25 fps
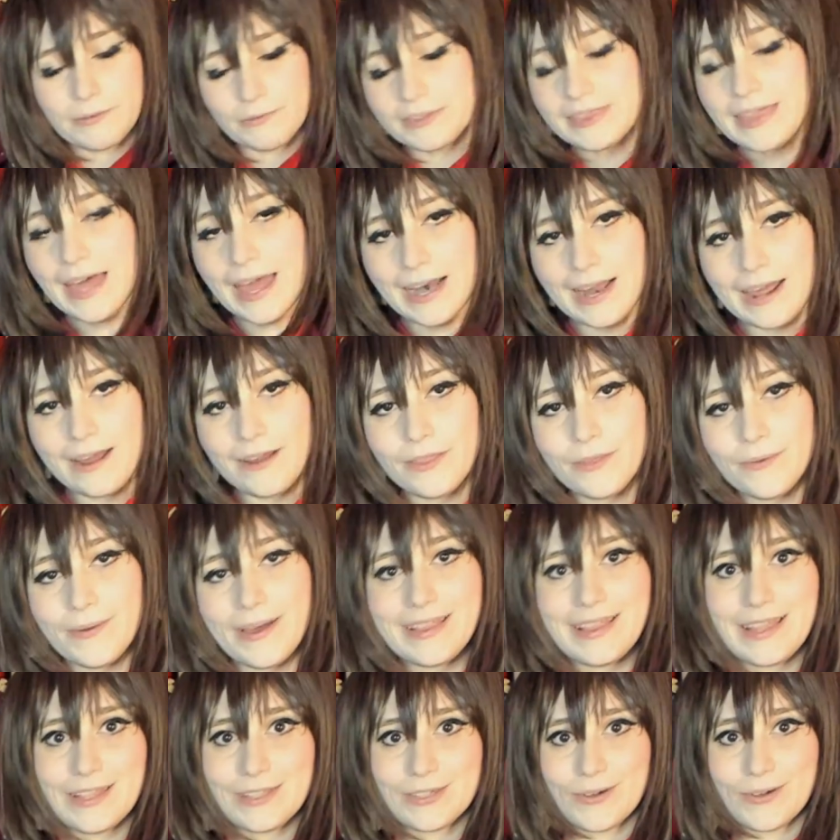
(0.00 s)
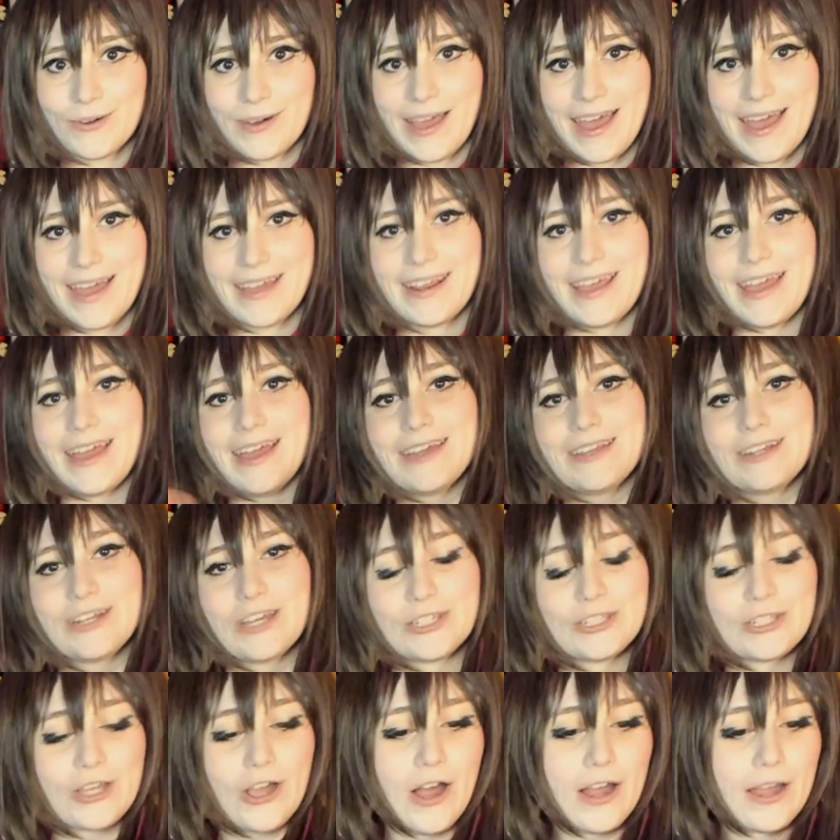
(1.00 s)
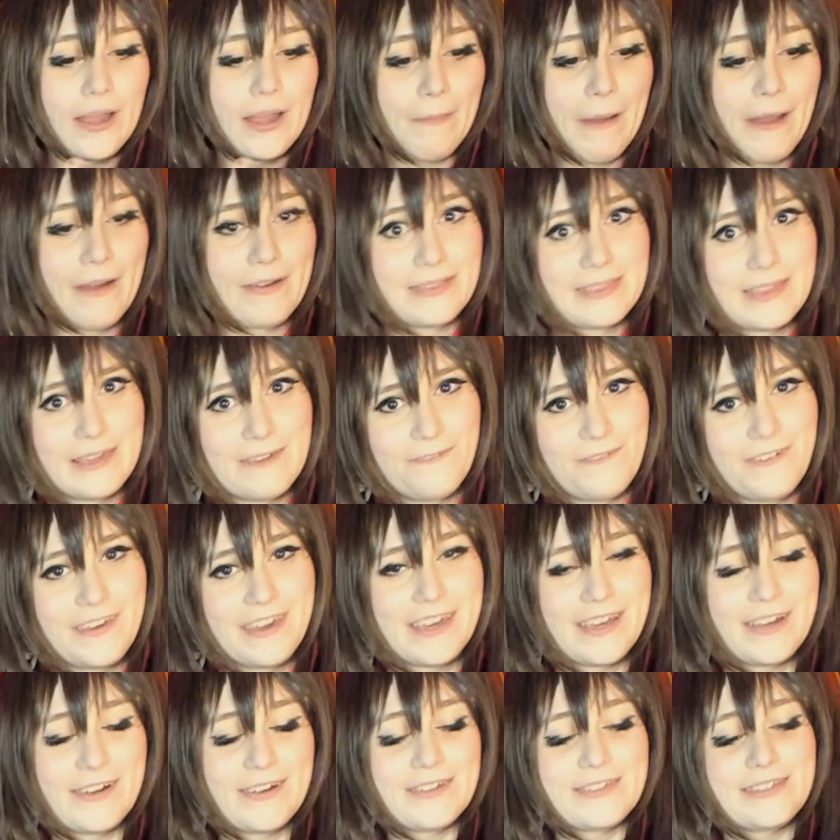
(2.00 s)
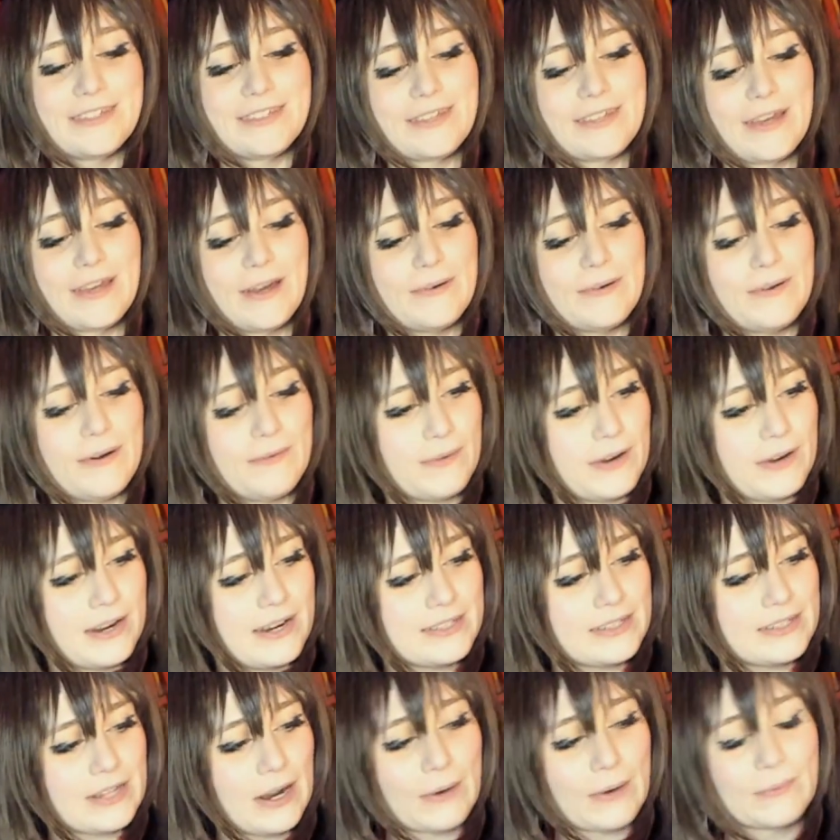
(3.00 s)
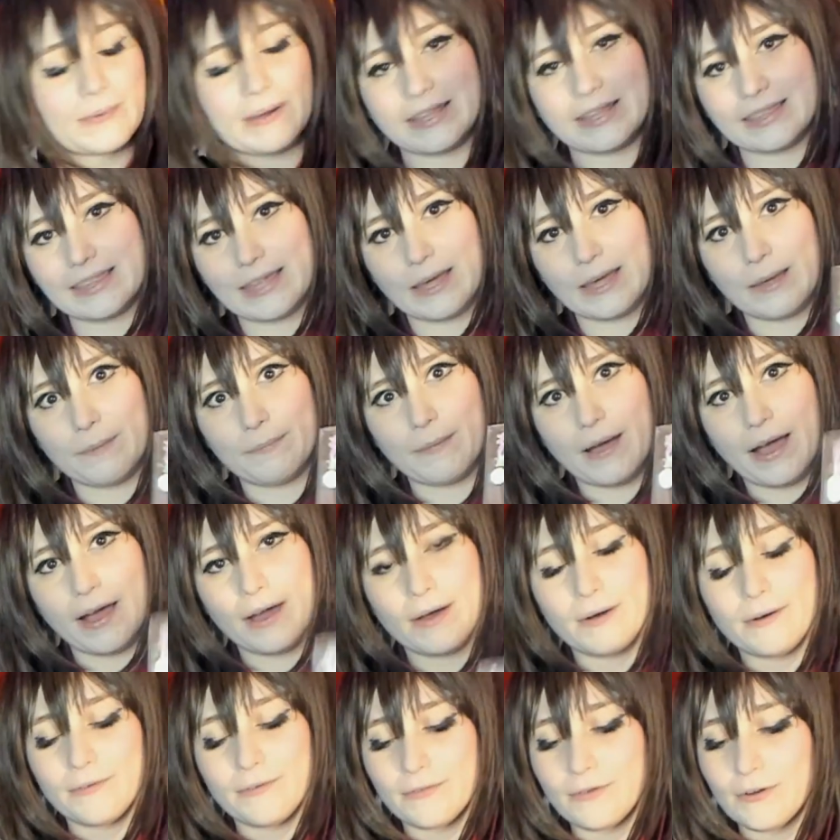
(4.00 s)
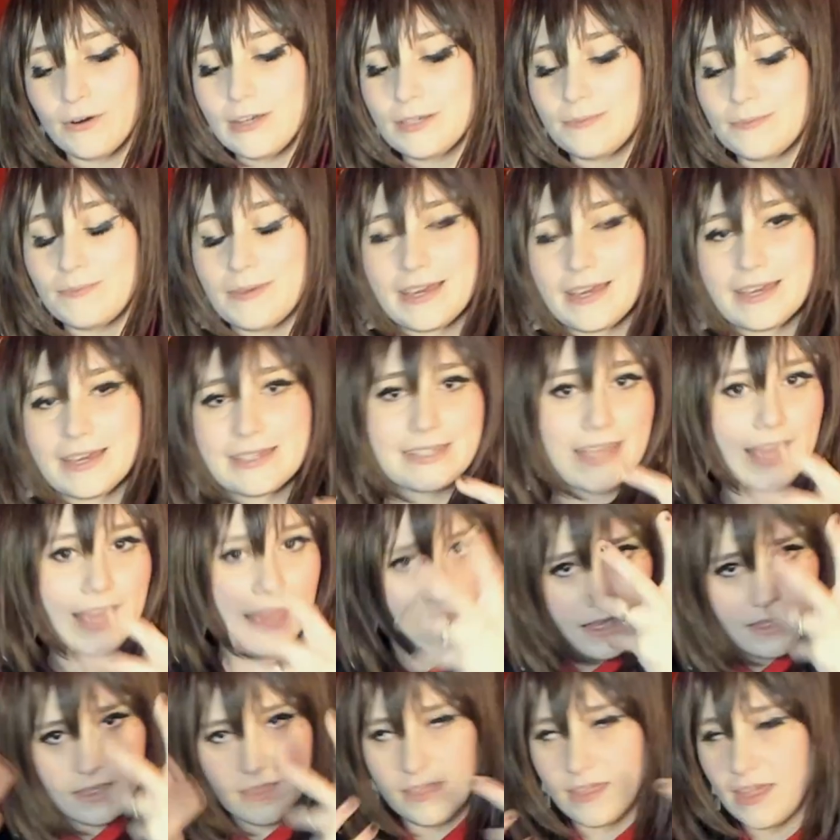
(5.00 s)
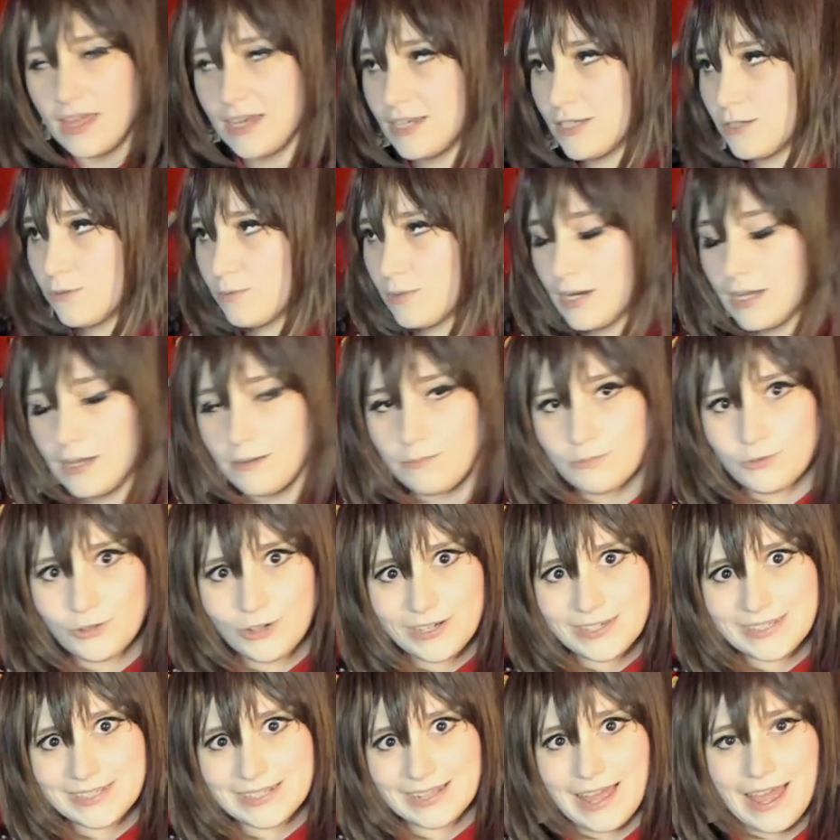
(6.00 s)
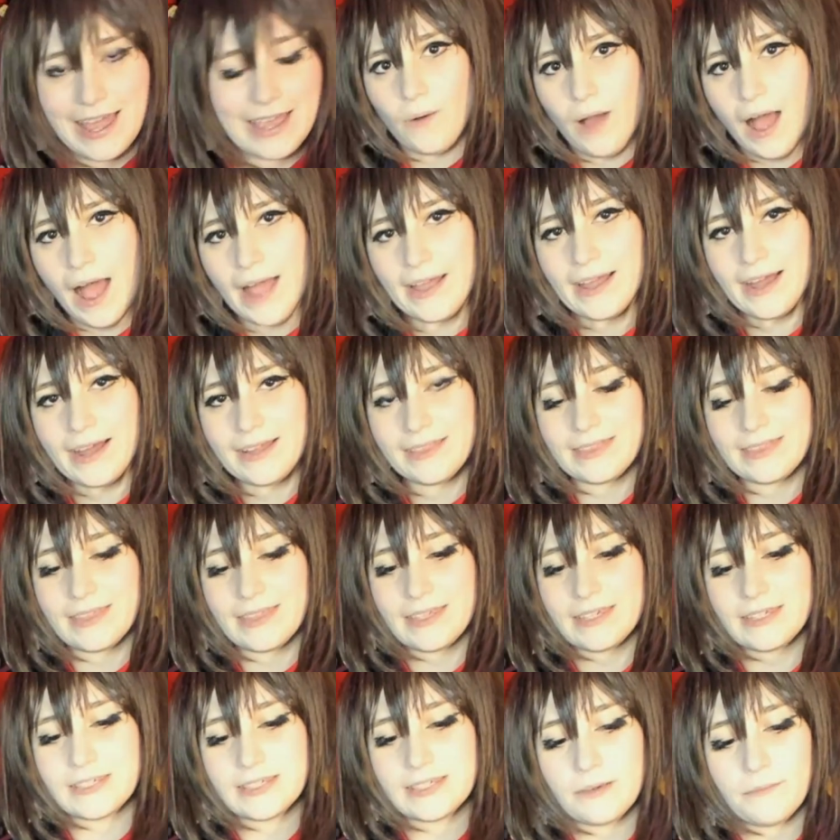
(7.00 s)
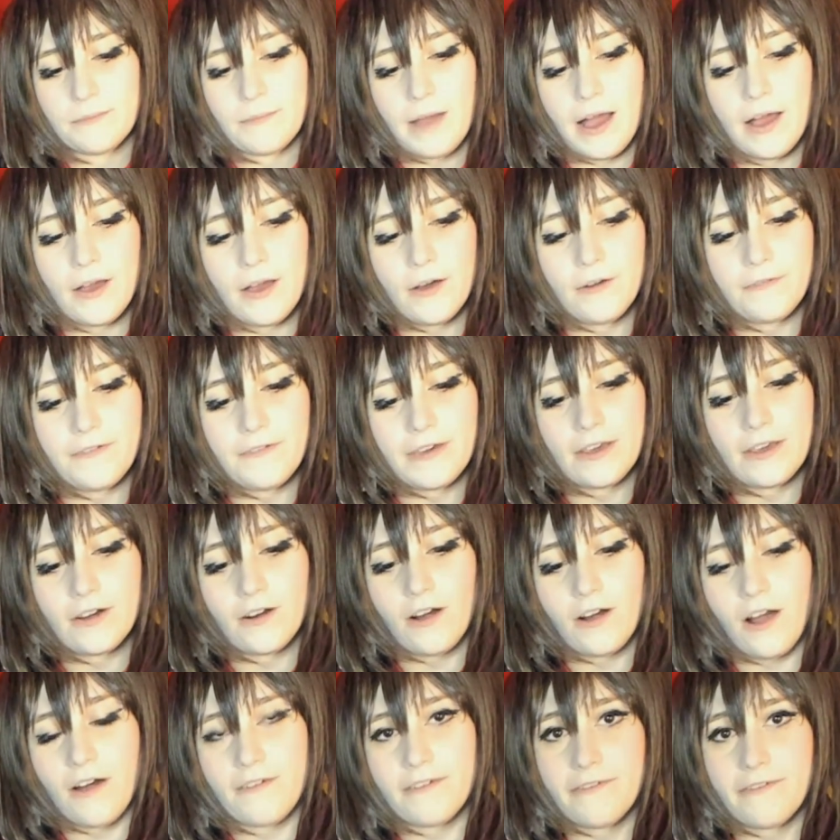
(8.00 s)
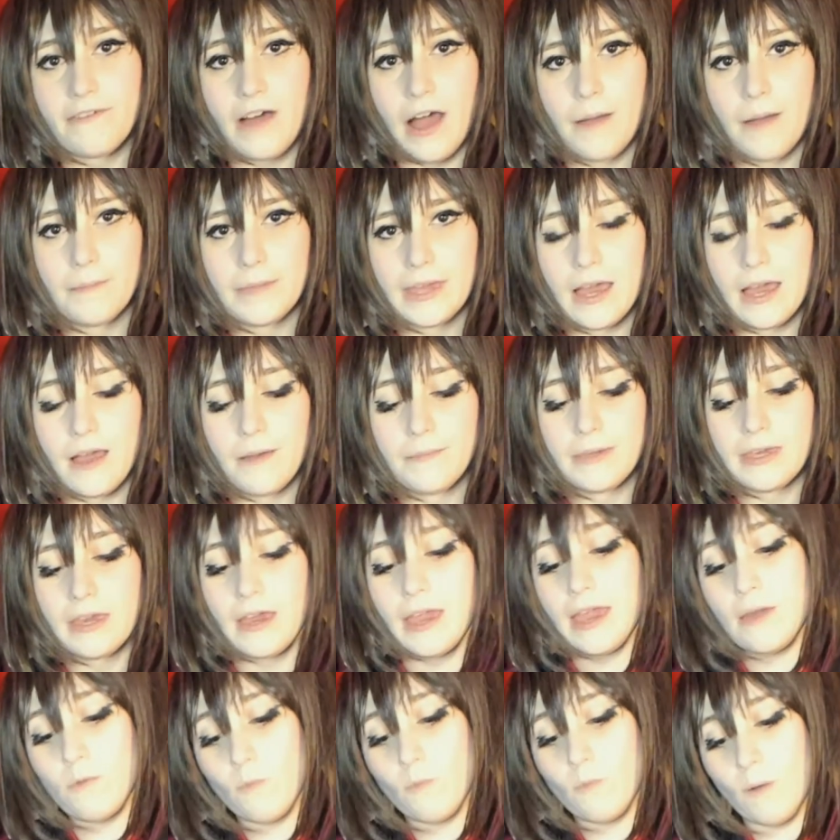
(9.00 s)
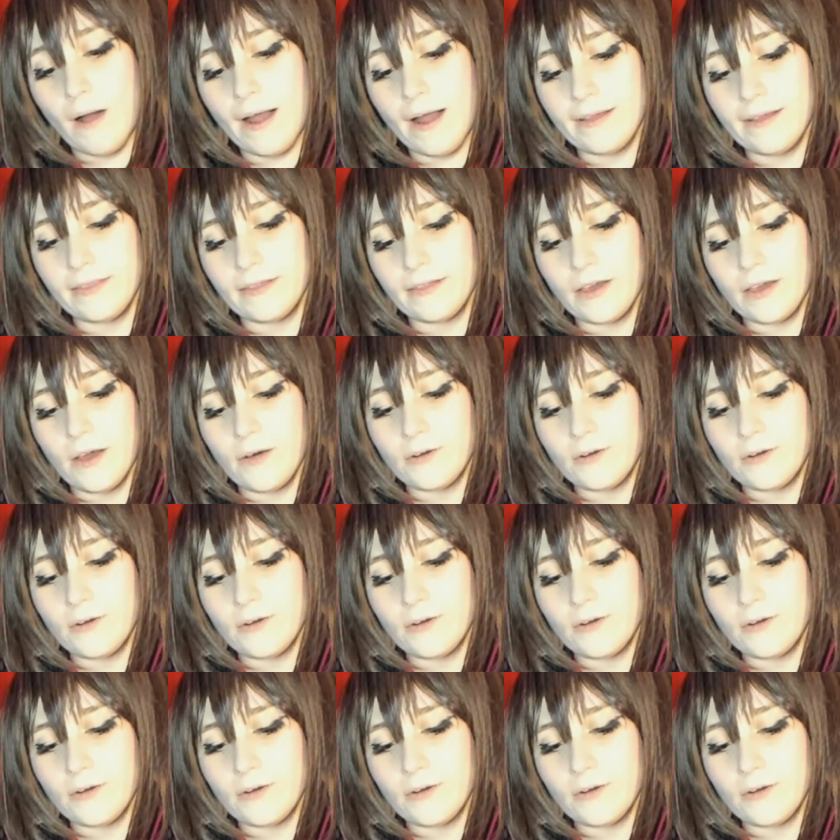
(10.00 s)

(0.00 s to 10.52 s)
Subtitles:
that out of the way, let's go ahead and talk about the figures. So we're gonna start with Maho, of course, because that is what I'm dressed like. I got this Maho figure off of Ami a while ago.